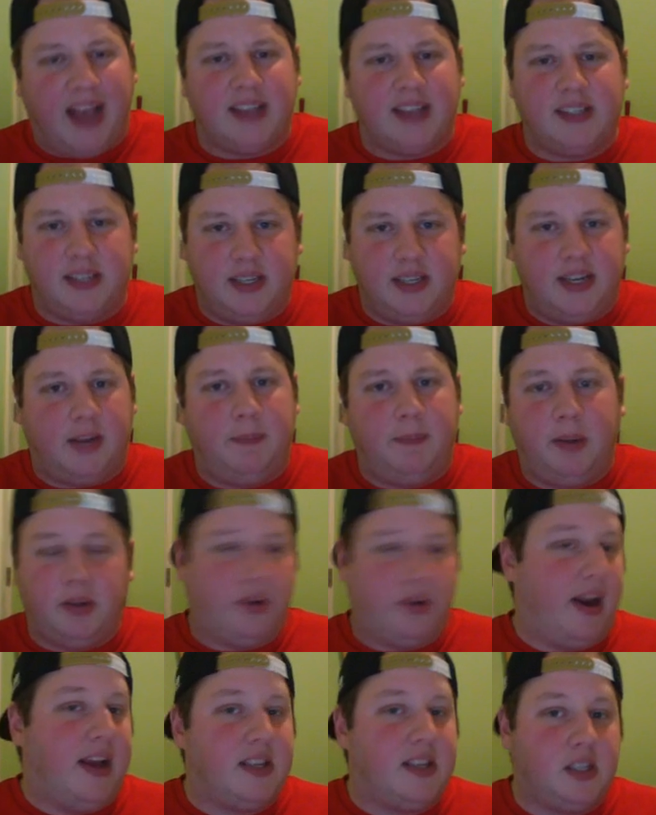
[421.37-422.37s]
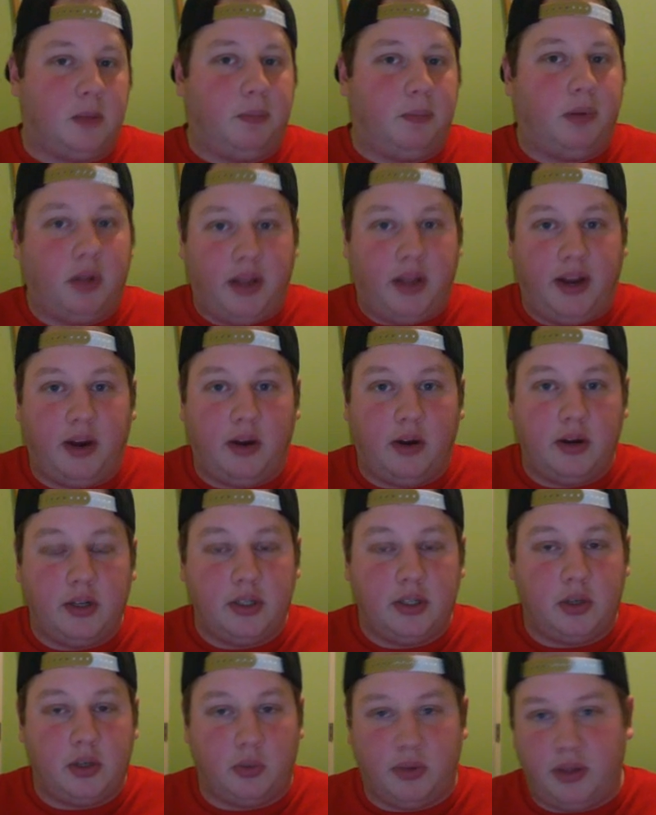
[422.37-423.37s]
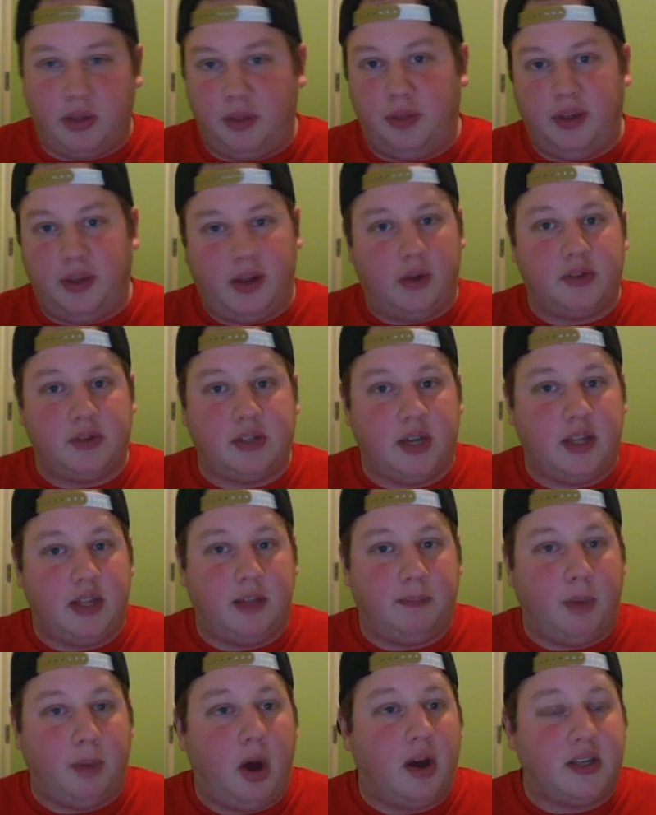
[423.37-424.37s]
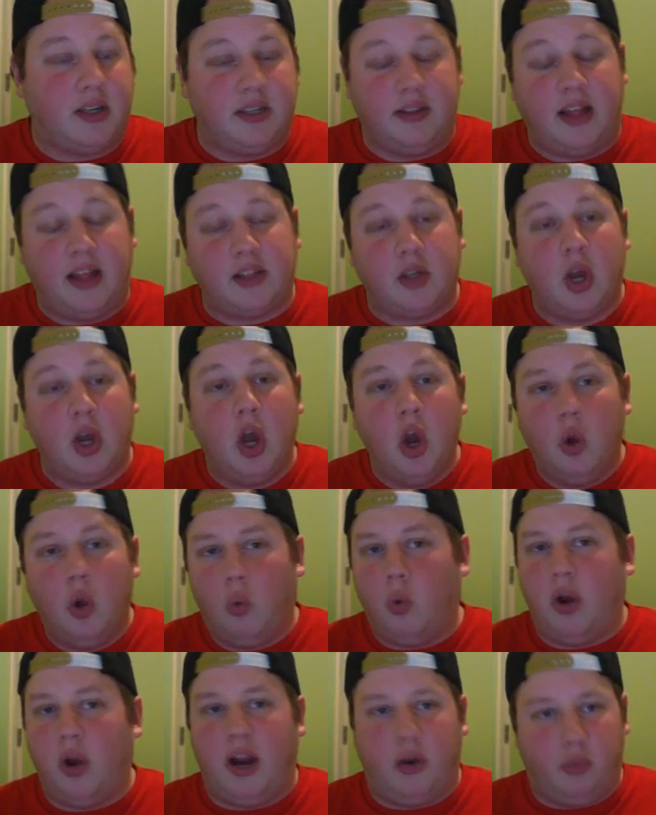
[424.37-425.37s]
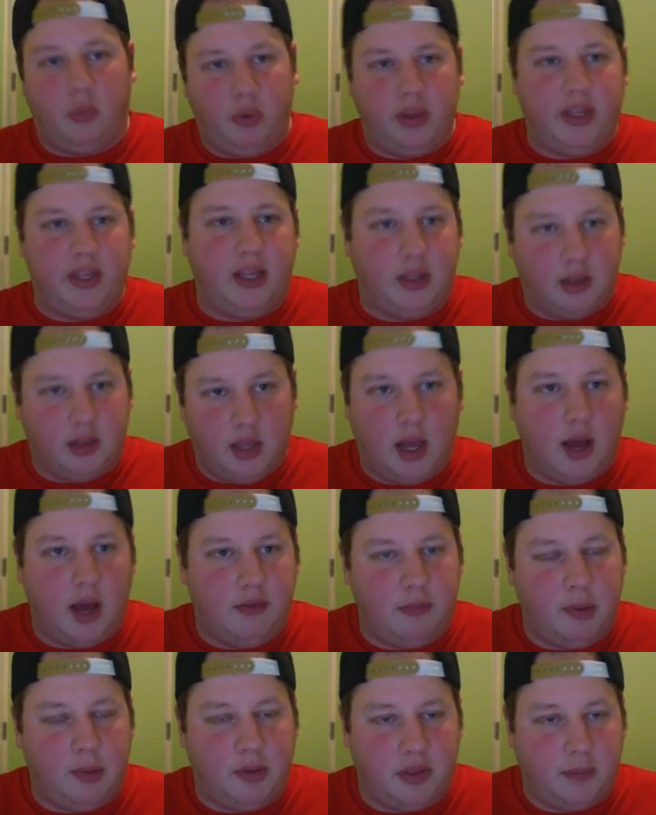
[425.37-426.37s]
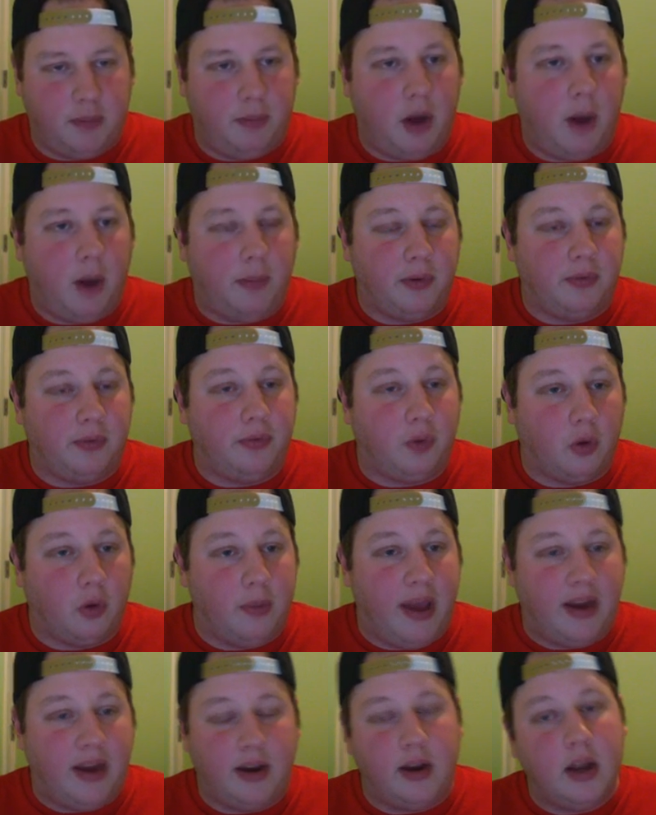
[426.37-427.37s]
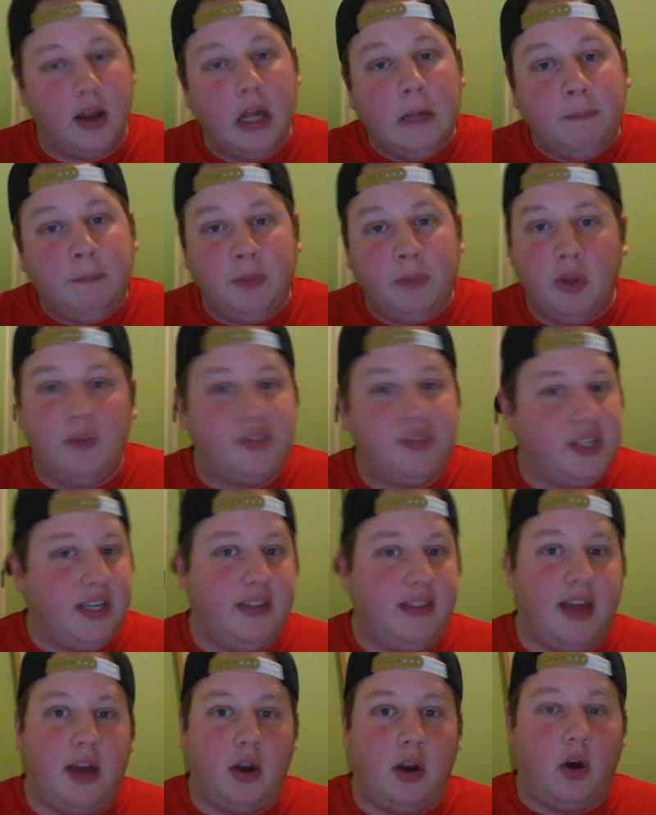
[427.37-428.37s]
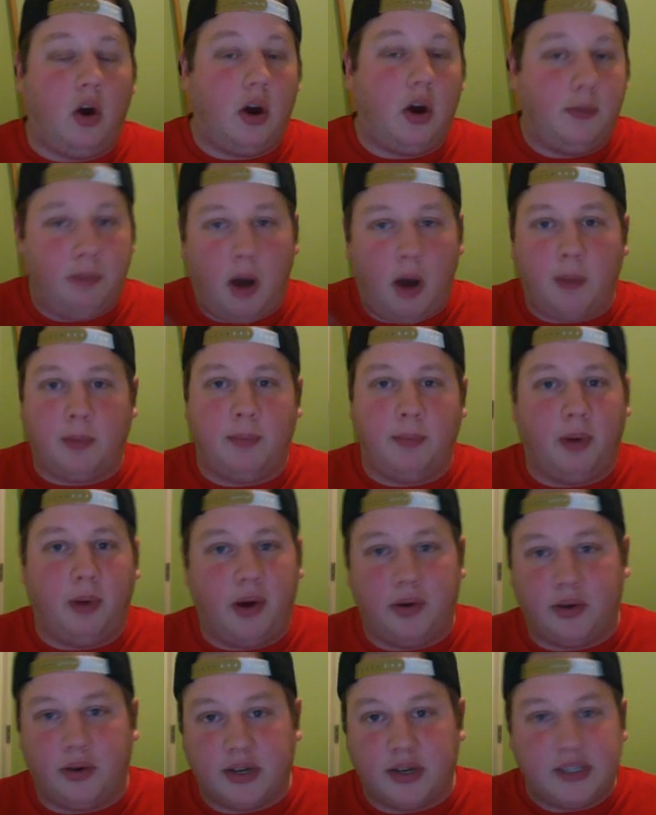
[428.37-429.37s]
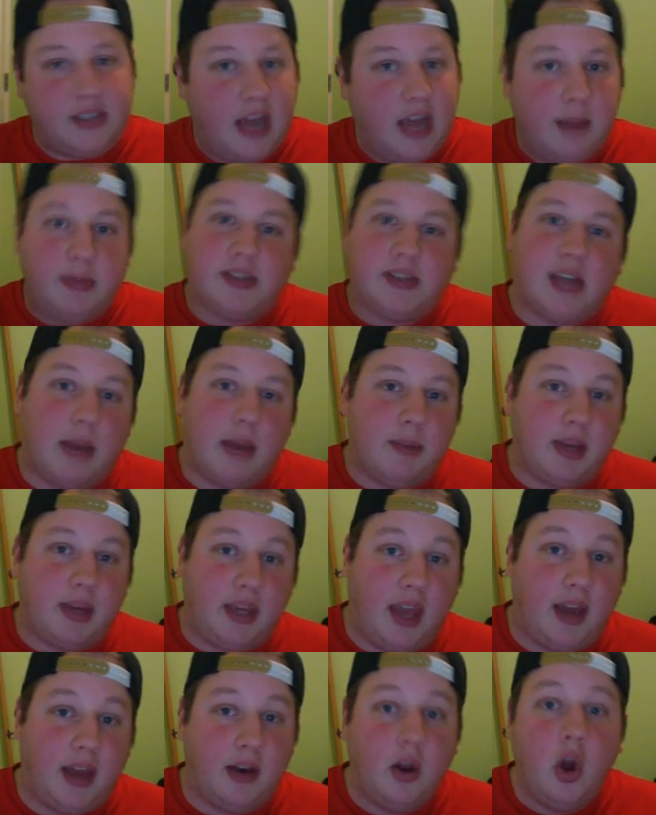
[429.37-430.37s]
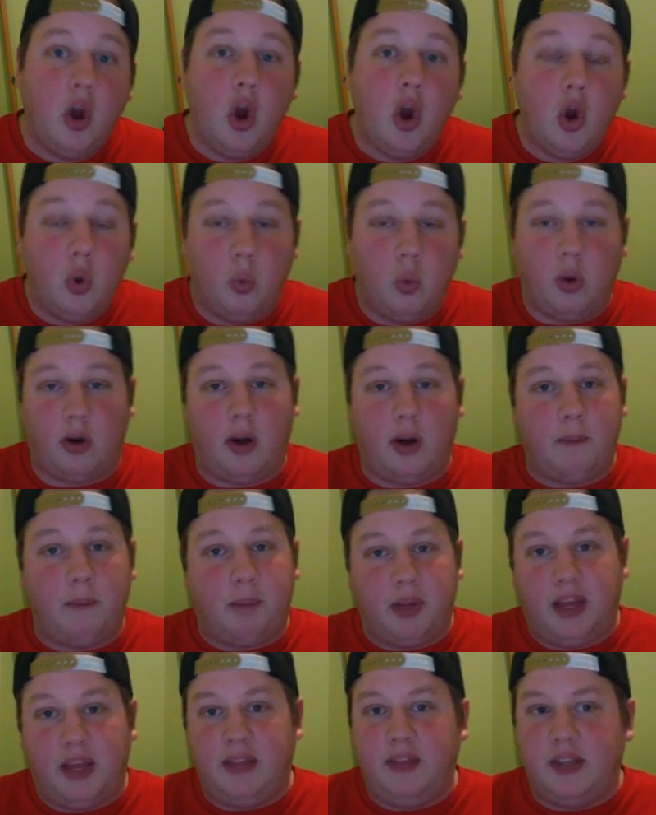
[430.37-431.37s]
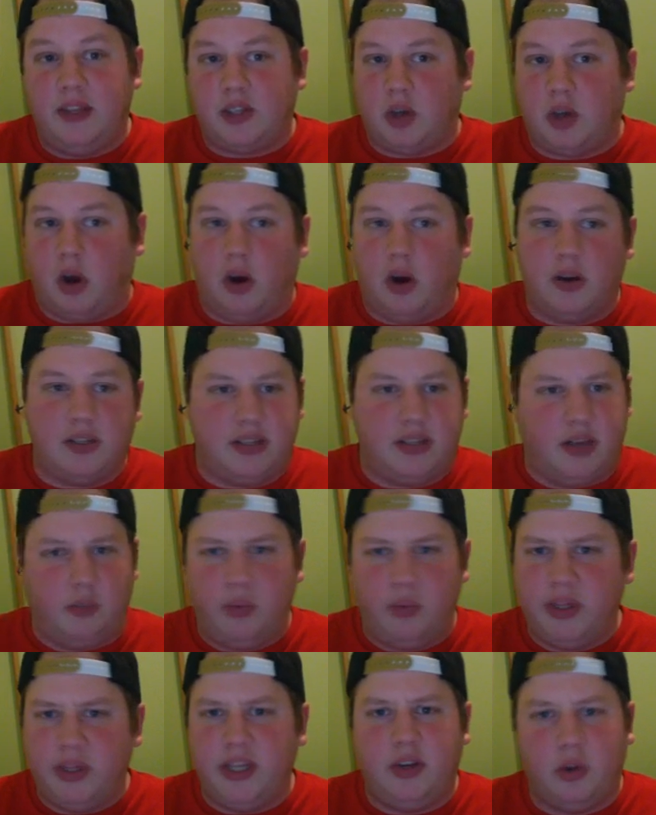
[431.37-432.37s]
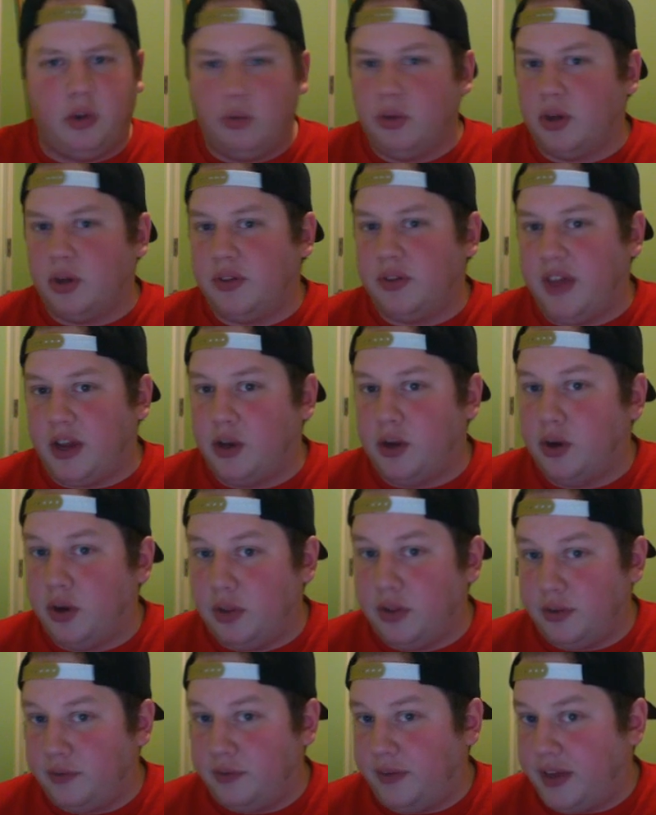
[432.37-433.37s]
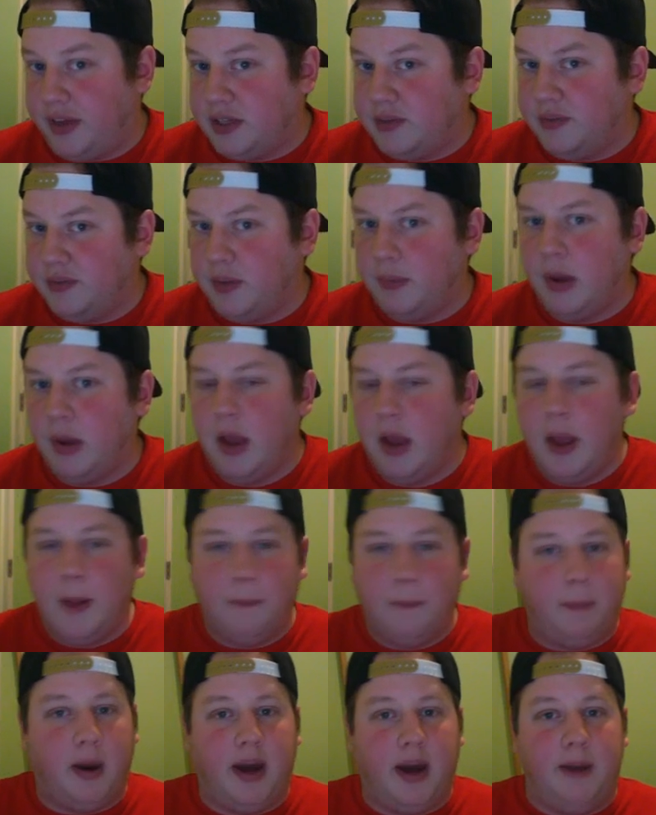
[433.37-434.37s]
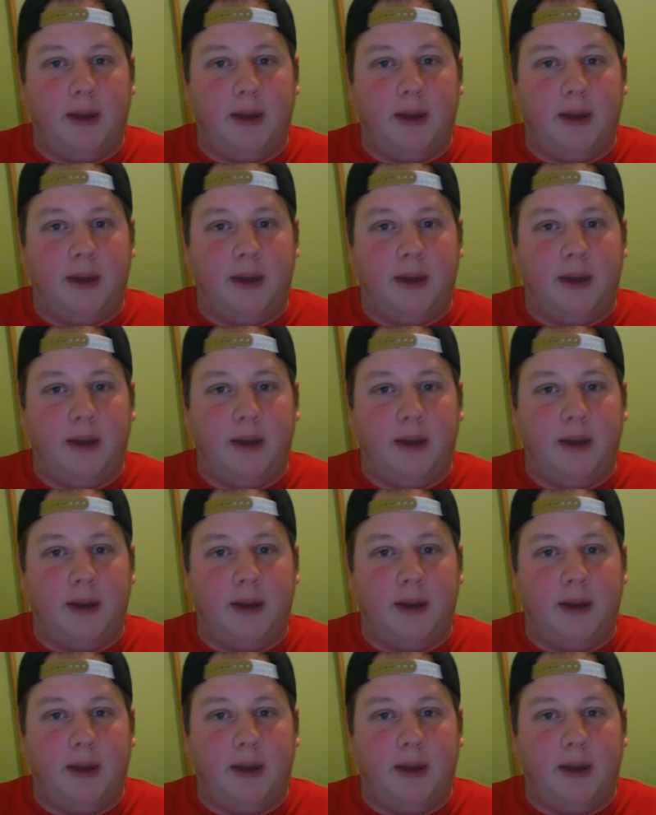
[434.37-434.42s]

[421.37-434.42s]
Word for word: deck builder, as the player, to really think outside the box. And that's what I really love about the Pauper format. And you've seen that on Pauper Ponderings time and time again, where I'm playing these cards that really don't look that good on the face of them, but